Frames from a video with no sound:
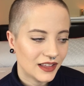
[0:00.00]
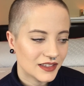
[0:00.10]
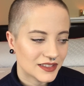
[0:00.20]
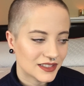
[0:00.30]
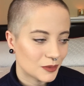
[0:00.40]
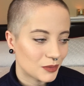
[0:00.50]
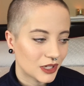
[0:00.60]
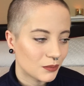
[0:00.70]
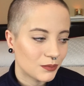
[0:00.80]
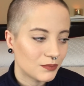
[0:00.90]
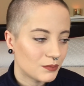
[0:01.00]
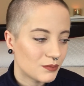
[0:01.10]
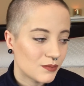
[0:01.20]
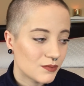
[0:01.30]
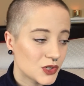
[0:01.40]
this is a big
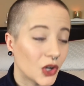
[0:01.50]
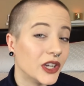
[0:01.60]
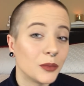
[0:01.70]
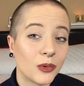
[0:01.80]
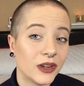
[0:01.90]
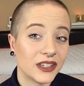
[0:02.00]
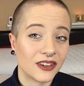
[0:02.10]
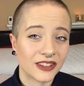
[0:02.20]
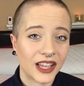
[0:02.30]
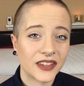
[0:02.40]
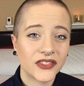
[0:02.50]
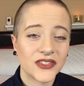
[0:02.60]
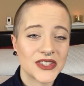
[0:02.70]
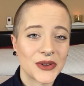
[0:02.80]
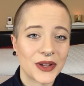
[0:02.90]
turning point in our life,
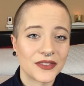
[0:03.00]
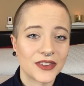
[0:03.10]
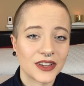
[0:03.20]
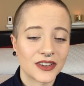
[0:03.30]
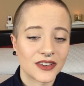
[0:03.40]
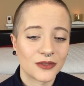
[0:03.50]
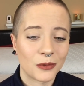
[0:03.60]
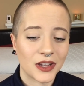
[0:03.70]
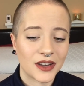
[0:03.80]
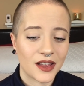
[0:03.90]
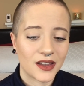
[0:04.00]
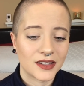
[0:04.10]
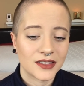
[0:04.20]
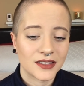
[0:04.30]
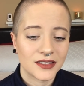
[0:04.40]
so I figured why not
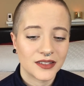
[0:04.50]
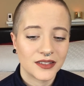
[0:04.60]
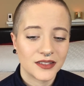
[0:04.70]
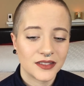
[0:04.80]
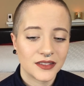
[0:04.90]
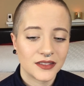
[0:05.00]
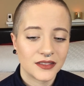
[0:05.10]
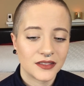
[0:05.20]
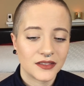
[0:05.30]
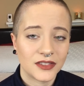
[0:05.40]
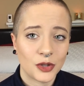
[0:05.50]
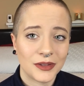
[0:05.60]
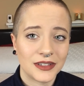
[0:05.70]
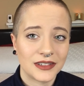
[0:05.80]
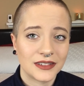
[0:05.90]
film
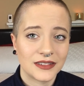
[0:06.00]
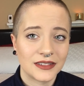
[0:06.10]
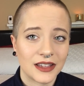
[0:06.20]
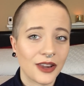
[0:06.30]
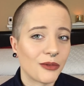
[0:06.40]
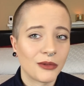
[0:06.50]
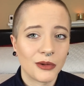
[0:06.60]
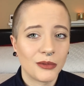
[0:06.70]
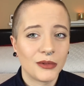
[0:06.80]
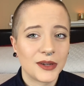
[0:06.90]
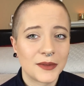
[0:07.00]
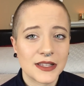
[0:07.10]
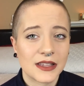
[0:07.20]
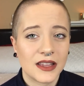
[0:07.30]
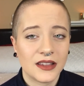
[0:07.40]
it? I don't know. What am I
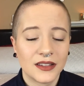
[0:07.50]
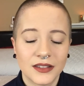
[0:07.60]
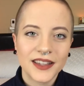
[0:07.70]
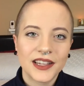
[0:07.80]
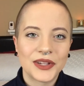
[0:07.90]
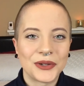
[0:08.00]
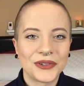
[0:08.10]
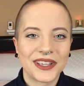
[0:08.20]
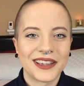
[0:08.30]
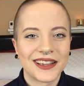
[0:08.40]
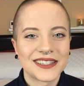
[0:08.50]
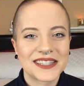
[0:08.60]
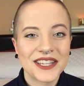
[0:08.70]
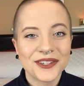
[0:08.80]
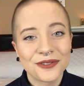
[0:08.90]
saying? Okay guys,
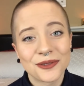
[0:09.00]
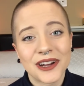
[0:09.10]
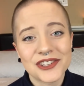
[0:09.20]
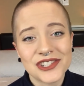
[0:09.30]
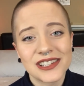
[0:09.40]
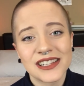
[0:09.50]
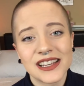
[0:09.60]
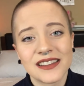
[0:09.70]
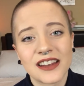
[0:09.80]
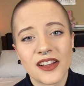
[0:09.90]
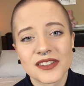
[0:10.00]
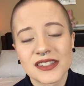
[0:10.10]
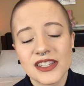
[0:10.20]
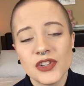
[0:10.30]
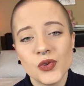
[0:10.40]
thank you for watching, and I'll
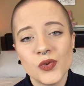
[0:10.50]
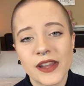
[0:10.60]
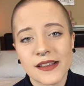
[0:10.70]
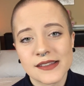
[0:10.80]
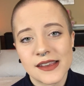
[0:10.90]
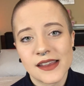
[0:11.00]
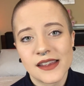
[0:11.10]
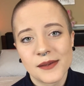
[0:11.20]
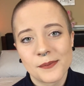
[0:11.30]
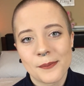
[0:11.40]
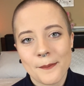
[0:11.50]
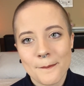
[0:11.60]
see you next time.